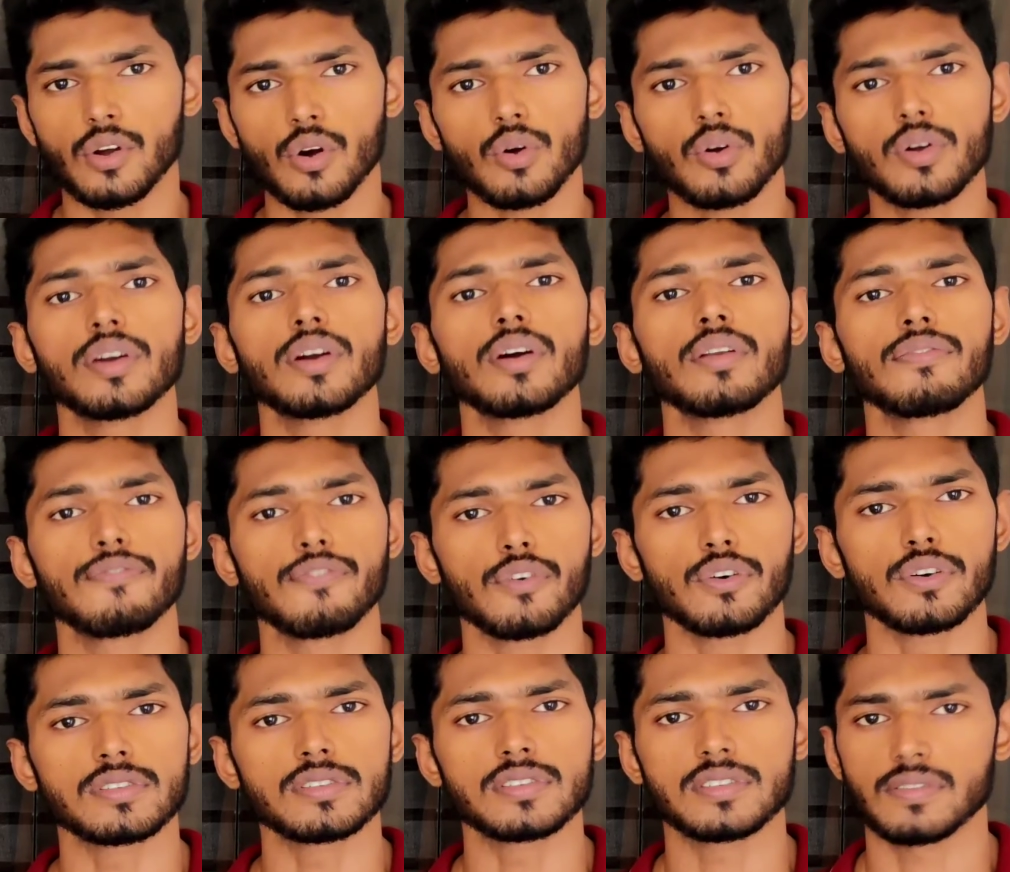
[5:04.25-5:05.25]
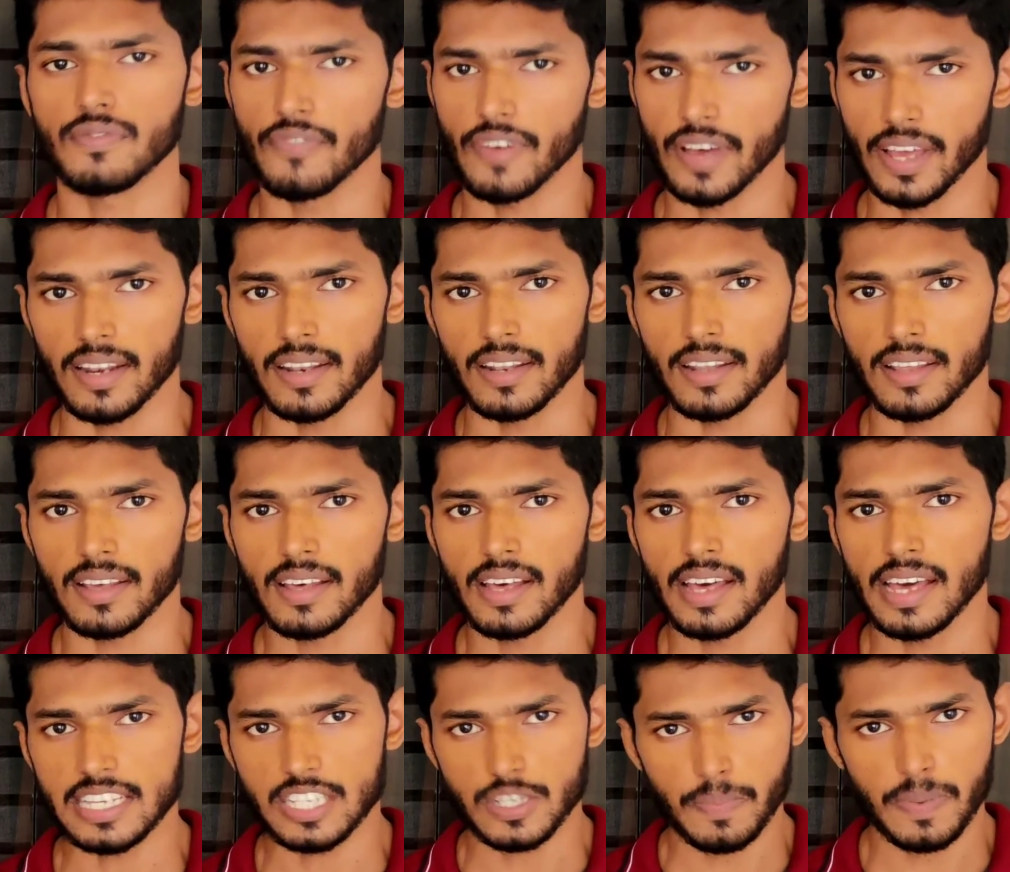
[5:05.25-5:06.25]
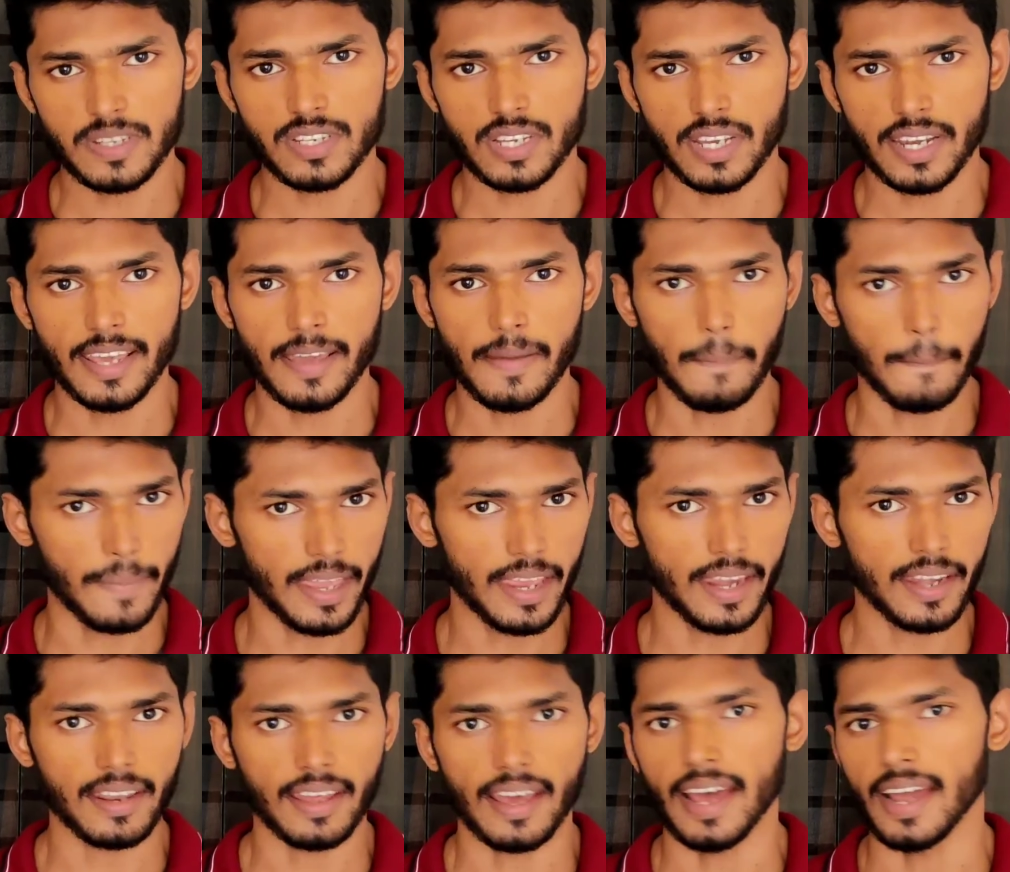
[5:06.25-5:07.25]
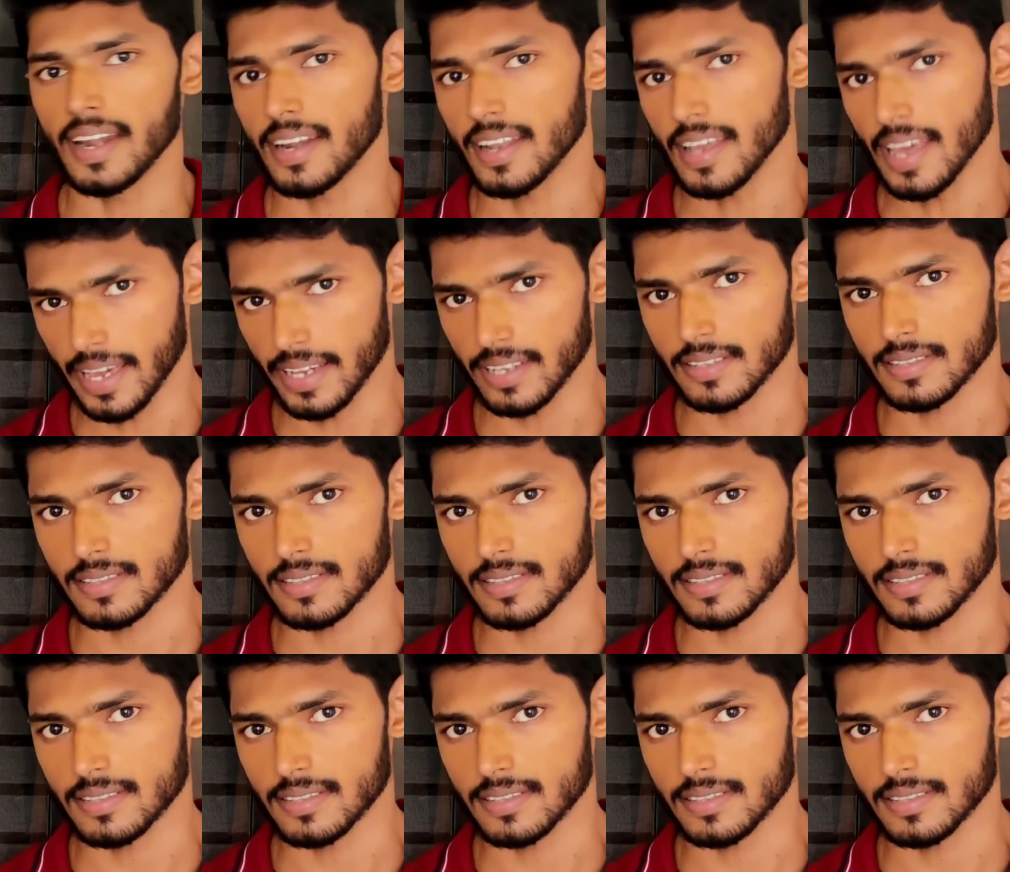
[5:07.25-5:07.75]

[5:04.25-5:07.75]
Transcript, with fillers: and cook your foods well, especially meat and